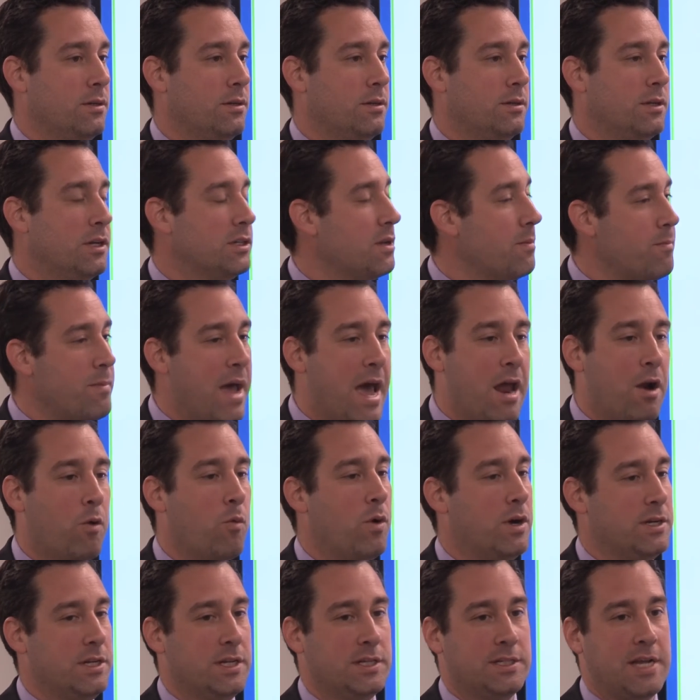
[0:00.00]
Doesn't matter
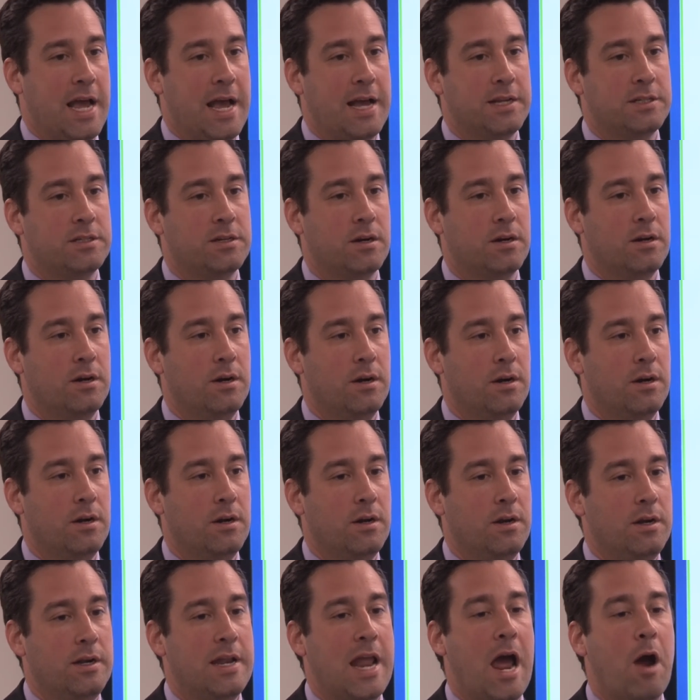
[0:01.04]
what disaster.
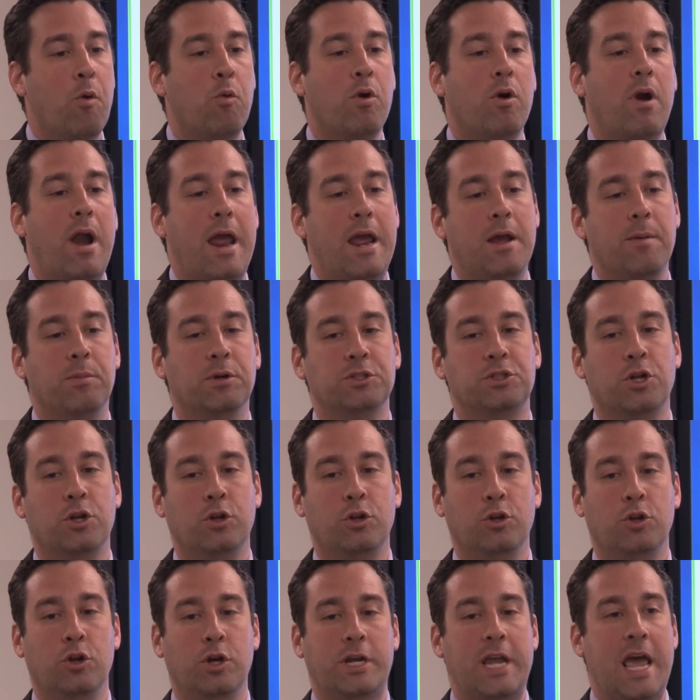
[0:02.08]
Now we're able to
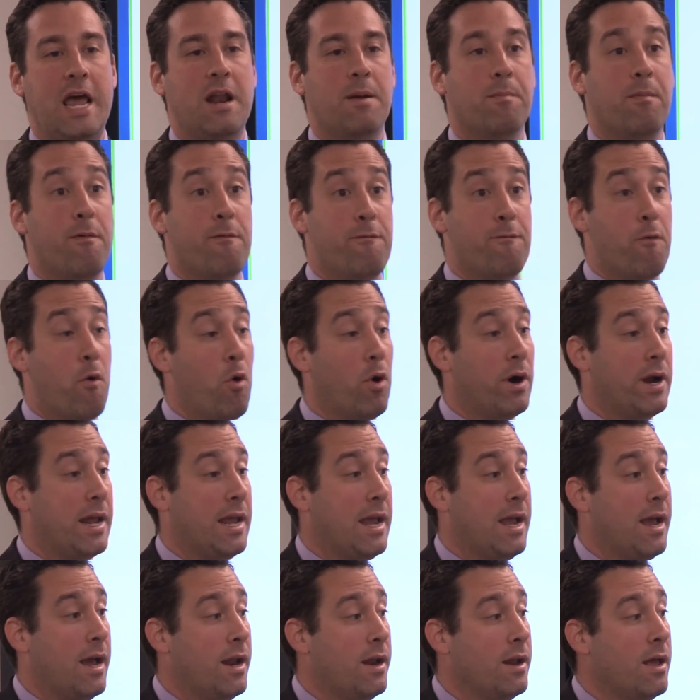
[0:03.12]
look at it
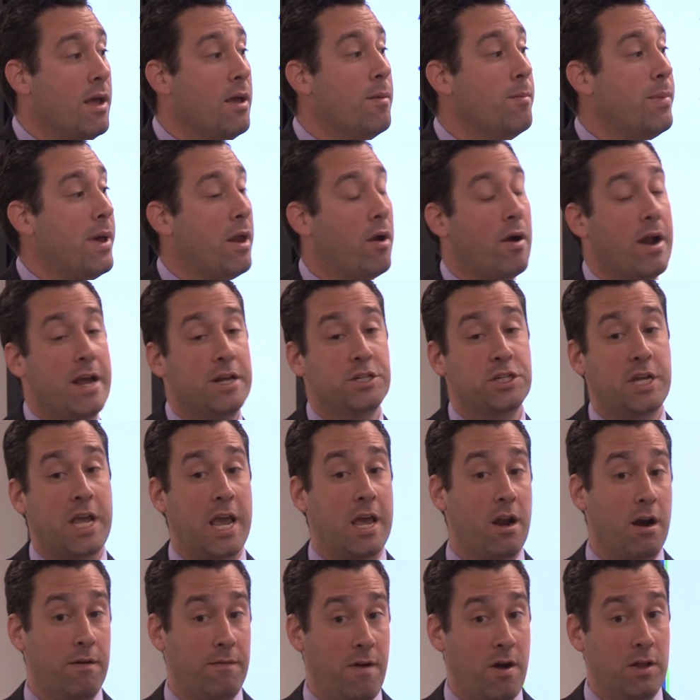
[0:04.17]
beforehand, better
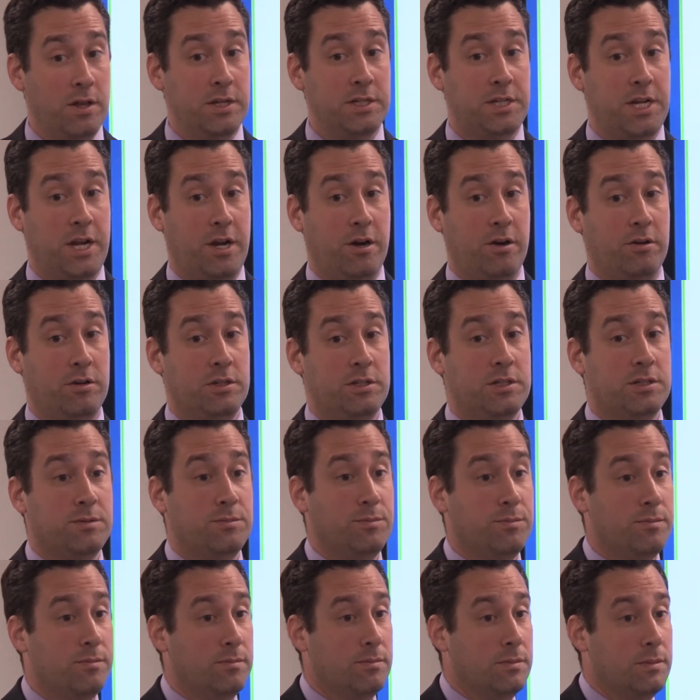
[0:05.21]
educate our volunteers,
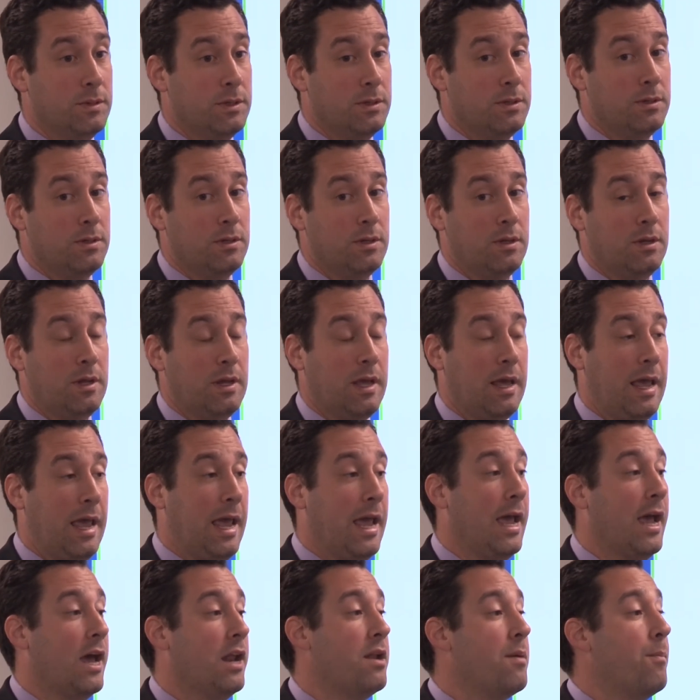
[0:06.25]

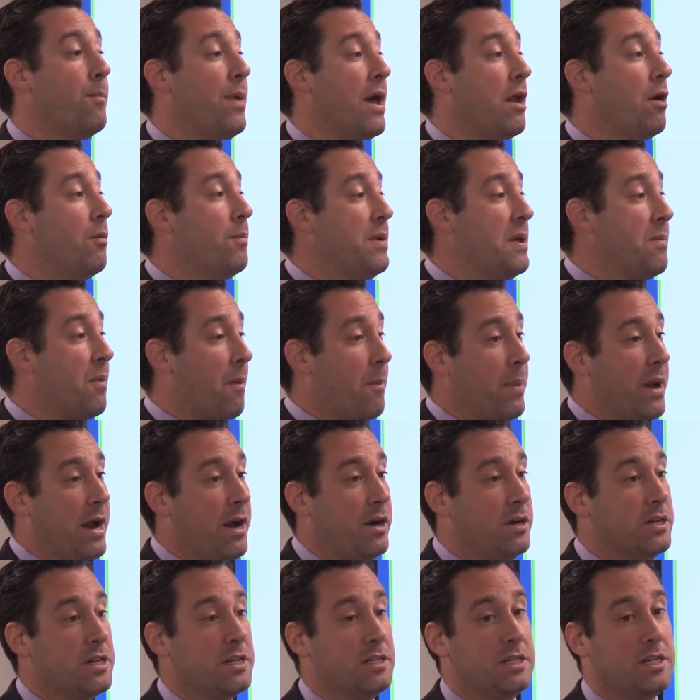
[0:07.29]
and better be
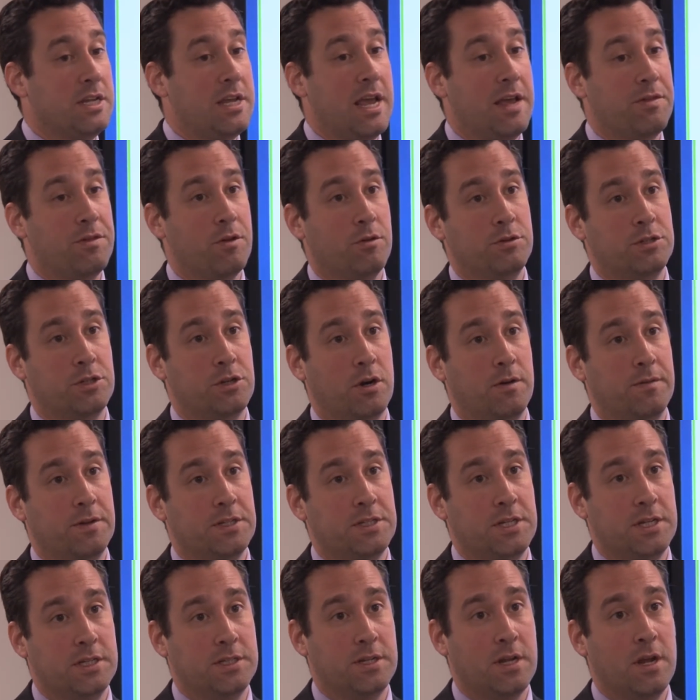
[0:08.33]
prepared to get those
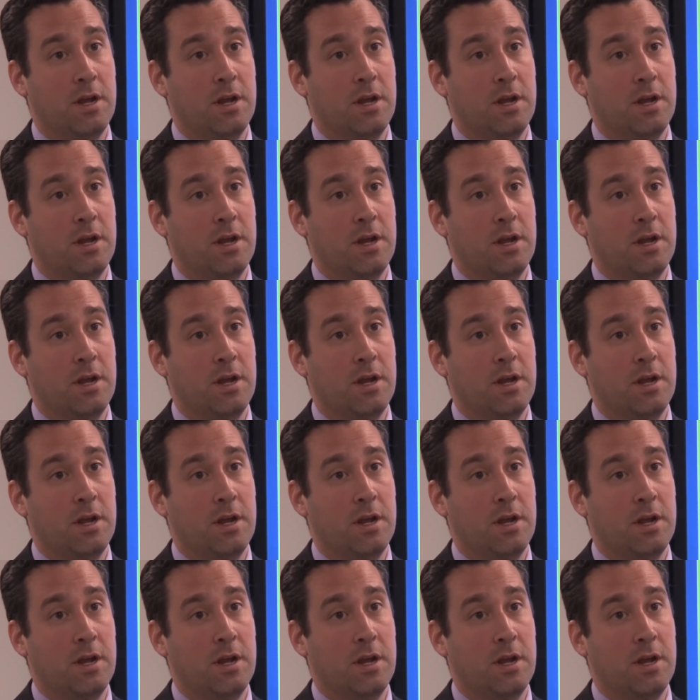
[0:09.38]
services